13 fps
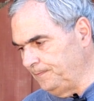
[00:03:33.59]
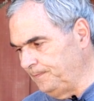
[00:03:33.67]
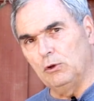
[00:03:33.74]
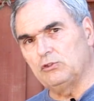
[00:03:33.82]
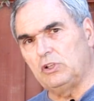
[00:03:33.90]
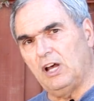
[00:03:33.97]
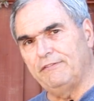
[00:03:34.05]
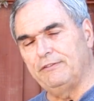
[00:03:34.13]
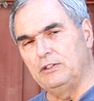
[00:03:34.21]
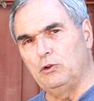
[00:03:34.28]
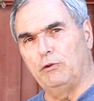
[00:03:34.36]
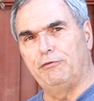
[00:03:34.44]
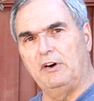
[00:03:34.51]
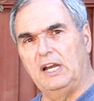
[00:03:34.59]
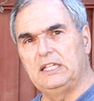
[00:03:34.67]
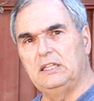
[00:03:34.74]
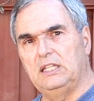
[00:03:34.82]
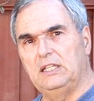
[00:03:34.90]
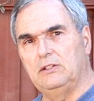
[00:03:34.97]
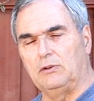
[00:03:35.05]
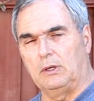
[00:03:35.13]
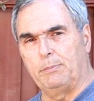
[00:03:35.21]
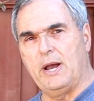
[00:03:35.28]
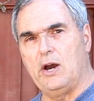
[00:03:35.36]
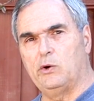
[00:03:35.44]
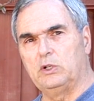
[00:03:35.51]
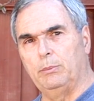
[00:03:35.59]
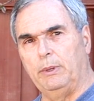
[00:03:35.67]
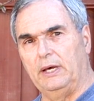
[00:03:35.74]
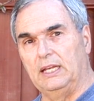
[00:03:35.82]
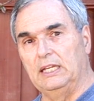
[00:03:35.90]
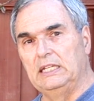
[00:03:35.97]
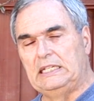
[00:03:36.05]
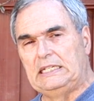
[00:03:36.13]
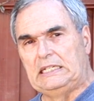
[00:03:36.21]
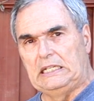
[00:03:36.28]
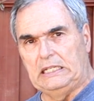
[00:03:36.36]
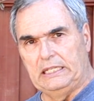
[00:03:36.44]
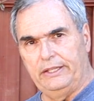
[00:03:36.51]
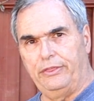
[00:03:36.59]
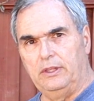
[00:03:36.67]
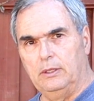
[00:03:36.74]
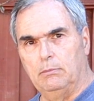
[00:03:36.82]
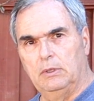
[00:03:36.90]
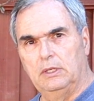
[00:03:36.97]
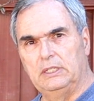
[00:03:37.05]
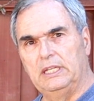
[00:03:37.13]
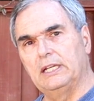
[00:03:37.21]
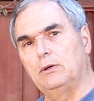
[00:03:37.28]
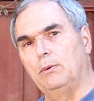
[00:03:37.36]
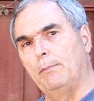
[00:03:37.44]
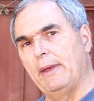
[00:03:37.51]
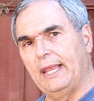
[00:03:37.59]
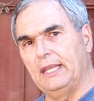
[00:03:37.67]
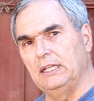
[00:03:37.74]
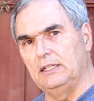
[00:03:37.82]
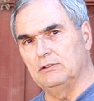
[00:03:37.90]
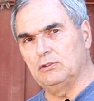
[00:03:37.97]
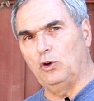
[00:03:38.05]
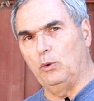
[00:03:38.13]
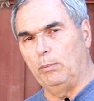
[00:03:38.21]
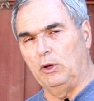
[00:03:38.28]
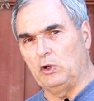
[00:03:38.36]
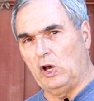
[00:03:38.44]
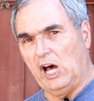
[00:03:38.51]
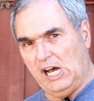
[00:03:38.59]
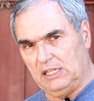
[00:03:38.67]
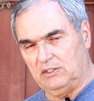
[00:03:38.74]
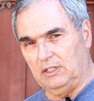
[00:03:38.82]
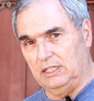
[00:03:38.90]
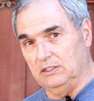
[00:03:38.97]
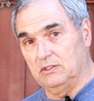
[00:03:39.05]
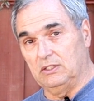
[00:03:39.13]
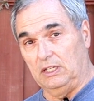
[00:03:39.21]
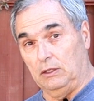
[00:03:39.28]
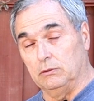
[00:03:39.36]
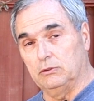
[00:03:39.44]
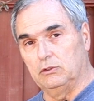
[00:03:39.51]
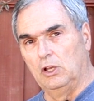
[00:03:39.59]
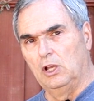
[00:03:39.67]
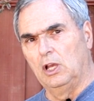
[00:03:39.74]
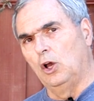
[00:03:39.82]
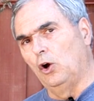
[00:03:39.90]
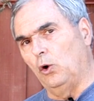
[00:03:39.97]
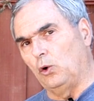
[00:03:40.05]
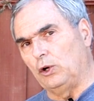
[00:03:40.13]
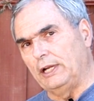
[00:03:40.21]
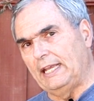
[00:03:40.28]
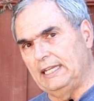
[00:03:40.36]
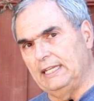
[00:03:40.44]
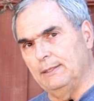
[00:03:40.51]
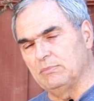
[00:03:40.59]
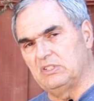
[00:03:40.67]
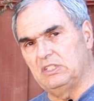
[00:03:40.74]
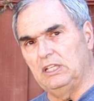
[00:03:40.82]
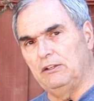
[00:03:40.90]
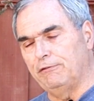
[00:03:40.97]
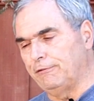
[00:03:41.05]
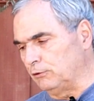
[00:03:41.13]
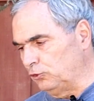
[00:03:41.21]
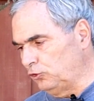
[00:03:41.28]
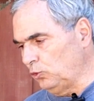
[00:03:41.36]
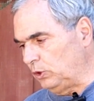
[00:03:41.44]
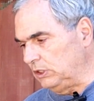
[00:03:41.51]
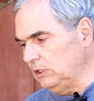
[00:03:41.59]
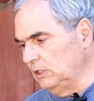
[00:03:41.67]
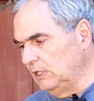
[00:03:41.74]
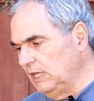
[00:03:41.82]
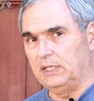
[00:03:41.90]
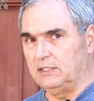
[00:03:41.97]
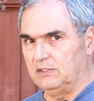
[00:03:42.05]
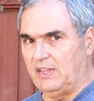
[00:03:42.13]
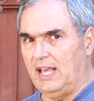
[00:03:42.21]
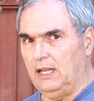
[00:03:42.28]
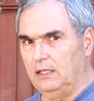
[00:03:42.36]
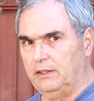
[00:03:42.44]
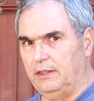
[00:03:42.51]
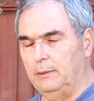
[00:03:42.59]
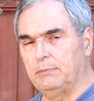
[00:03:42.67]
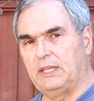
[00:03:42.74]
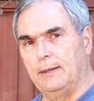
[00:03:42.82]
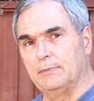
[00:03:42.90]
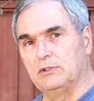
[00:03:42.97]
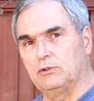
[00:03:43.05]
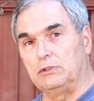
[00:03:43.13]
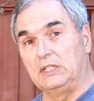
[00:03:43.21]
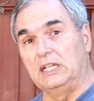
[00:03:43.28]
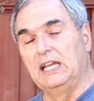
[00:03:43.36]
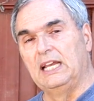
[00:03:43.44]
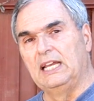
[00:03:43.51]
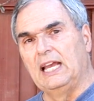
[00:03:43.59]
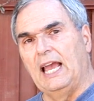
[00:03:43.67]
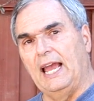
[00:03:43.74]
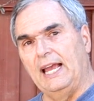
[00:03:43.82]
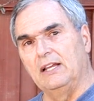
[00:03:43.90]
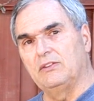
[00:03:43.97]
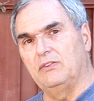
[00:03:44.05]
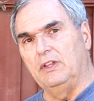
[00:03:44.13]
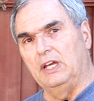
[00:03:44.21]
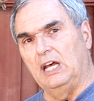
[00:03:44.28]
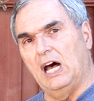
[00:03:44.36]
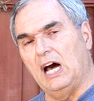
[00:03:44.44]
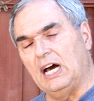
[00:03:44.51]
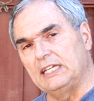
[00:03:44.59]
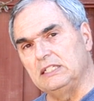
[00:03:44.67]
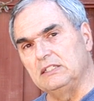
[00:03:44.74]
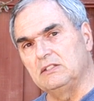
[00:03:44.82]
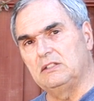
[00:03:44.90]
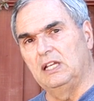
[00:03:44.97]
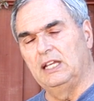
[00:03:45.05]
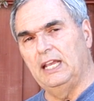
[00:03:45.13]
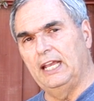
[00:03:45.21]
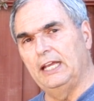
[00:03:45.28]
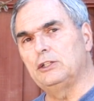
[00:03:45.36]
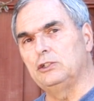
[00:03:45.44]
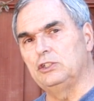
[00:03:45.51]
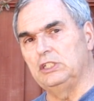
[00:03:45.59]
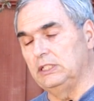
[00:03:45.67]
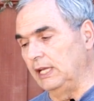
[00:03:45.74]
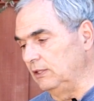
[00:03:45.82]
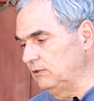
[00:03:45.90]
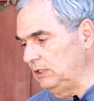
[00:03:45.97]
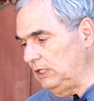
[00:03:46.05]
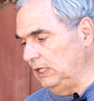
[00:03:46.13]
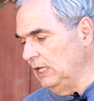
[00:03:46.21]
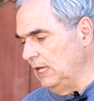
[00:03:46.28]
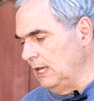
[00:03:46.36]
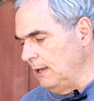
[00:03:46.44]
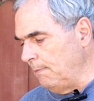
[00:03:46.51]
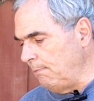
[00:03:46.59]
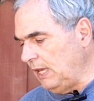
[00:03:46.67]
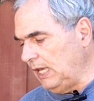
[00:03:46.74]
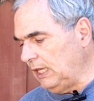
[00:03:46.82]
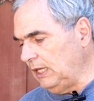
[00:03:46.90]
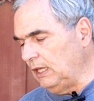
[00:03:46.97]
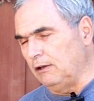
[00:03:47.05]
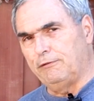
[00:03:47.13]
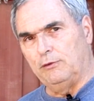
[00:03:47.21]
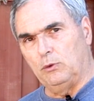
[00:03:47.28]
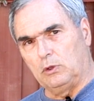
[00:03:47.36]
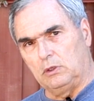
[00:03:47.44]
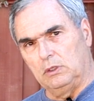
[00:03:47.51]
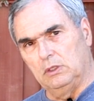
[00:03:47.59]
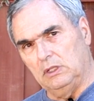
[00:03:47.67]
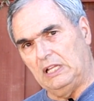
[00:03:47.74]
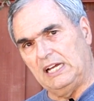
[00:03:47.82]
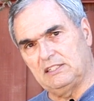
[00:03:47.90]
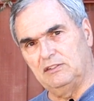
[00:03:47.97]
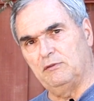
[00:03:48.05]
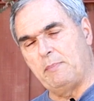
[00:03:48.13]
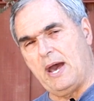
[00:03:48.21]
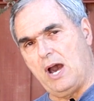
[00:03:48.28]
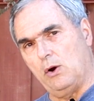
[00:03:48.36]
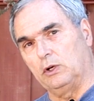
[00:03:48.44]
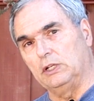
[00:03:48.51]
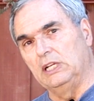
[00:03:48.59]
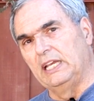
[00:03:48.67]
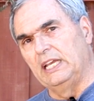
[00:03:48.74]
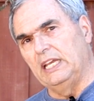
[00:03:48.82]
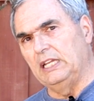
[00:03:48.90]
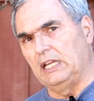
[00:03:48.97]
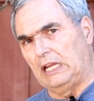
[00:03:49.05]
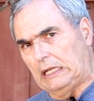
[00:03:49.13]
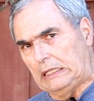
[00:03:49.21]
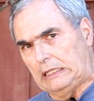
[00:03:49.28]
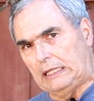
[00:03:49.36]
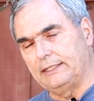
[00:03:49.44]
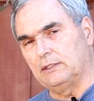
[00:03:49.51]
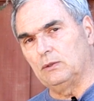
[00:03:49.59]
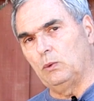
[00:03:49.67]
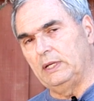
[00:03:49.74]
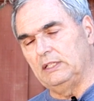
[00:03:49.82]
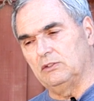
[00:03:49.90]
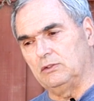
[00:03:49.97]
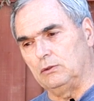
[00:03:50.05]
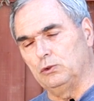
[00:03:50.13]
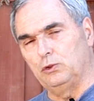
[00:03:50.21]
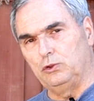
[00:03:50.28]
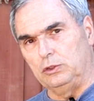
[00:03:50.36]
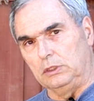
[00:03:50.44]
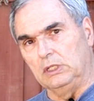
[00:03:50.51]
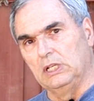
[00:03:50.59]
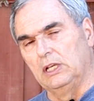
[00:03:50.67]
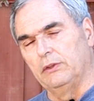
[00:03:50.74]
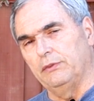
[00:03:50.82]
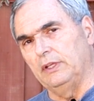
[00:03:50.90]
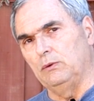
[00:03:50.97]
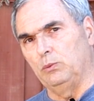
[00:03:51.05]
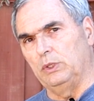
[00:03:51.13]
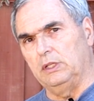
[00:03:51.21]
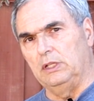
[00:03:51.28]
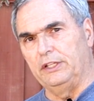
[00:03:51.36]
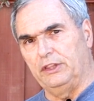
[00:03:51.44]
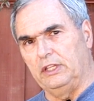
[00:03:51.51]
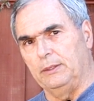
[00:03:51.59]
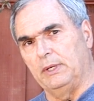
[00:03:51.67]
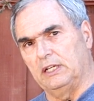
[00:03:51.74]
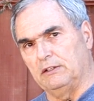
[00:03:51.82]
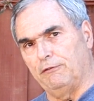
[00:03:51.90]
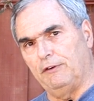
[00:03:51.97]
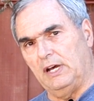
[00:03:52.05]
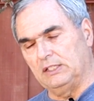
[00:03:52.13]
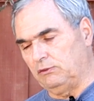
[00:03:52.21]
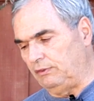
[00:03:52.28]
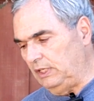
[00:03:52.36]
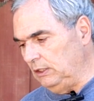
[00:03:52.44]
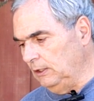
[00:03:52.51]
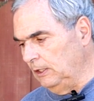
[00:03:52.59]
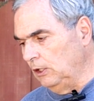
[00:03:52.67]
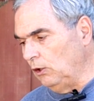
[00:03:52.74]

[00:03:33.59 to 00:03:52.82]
Most often you'll find these are powered by lithium nickel manganese cobalt oxide cells, or NMC for short, because that lithium chemistry has the highest energy density, making for lots of power in a lighter weight solution than with lithium iron phosphate.